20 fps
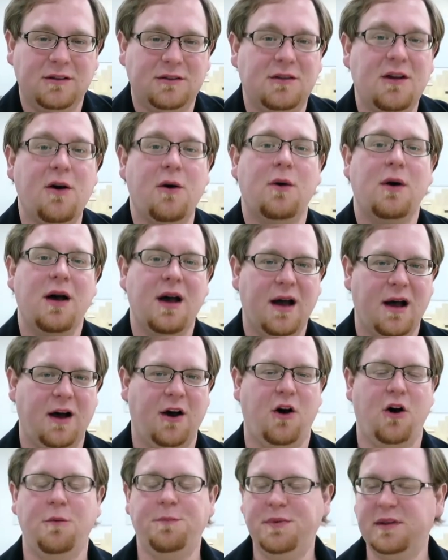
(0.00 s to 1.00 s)
So
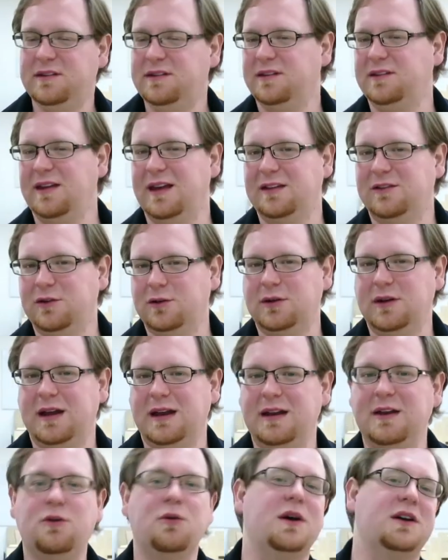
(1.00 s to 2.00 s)
I hope this has answered
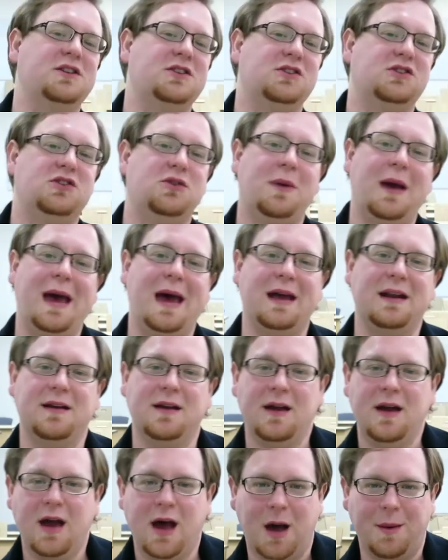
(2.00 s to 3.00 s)
any questions you had
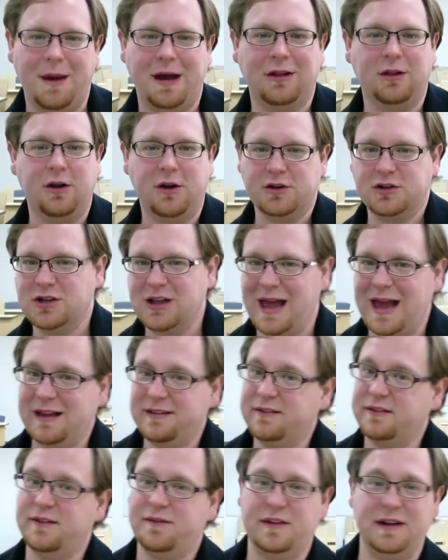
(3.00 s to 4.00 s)
about large
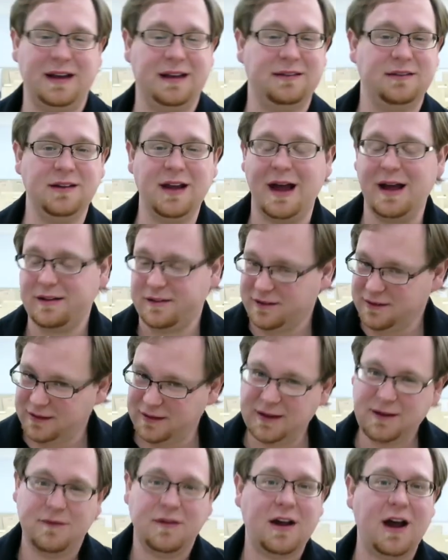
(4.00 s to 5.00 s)
classes. If it has not,
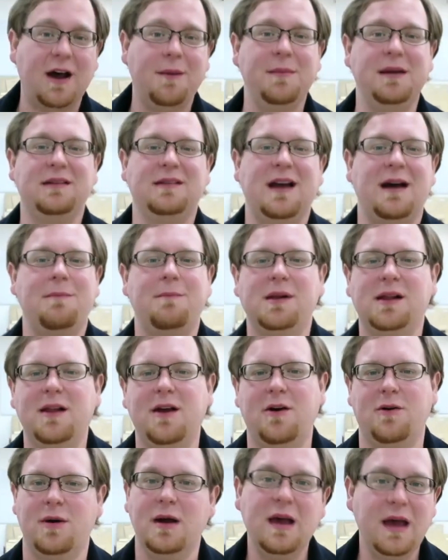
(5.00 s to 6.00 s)
leave a comment down
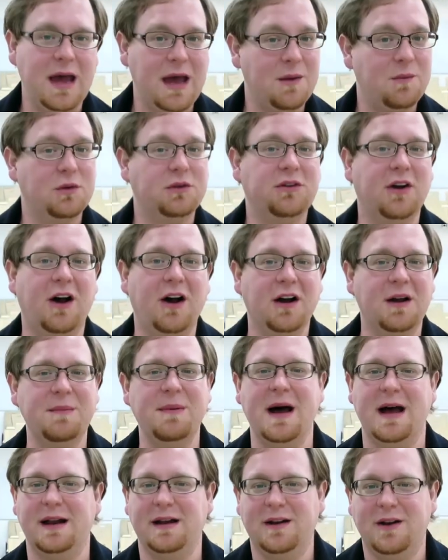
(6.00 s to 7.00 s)
below and we'll talk
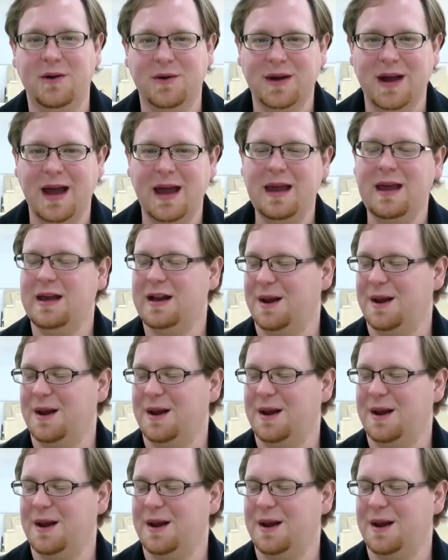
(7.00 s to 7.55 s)
about it, okay?